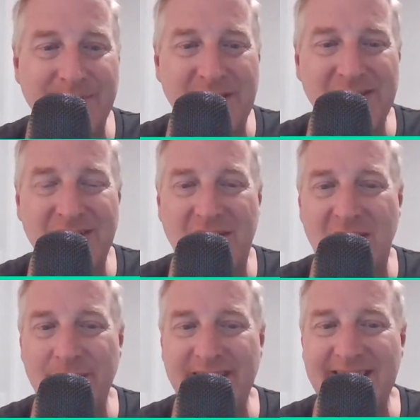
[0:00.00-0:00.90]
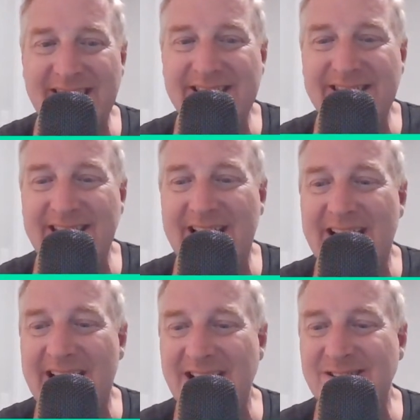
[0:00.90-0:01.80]
Million Army in the
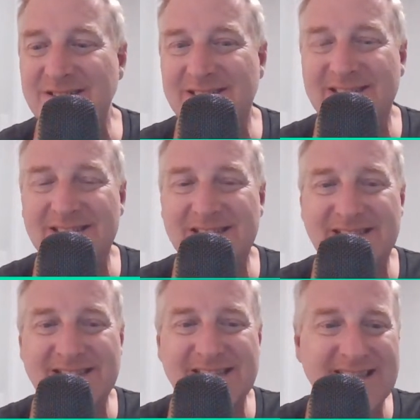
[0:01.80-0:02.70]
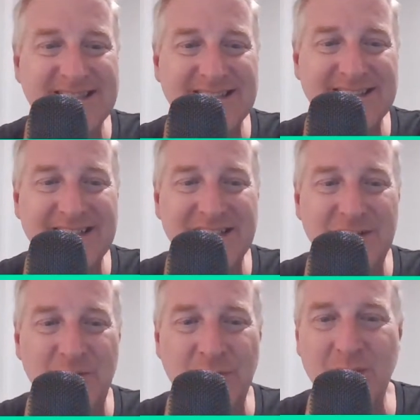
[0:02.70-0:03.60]
house.
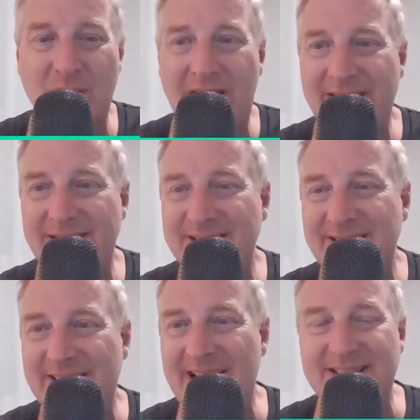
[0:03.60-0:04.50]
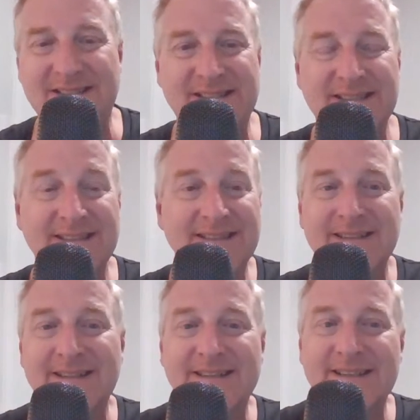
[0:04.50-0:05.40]
Rewired. Yes.
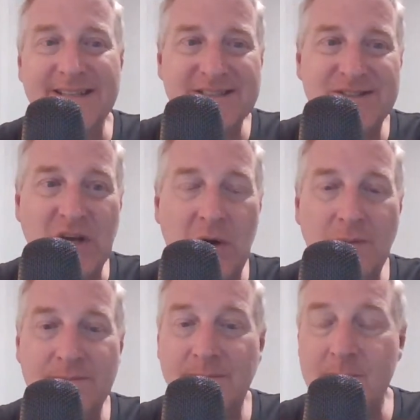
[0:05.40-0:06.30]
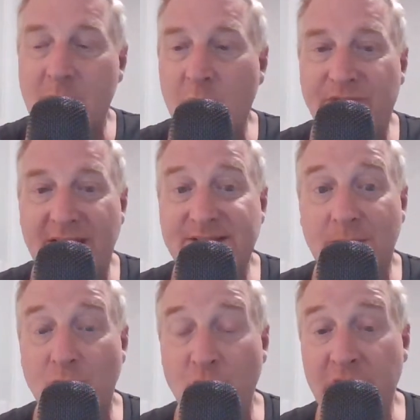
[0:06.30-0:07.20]
So we've had
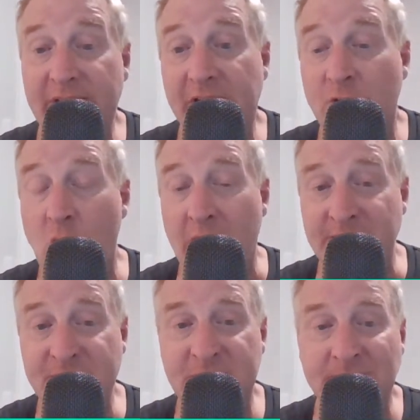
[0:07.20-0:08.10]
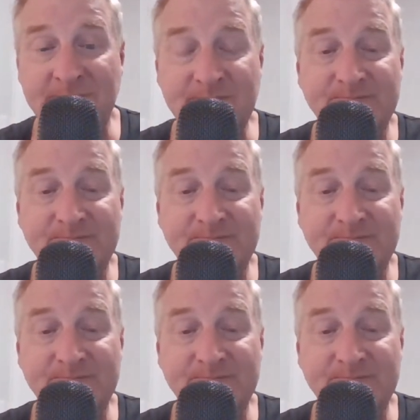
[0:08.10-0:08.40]
some really good runs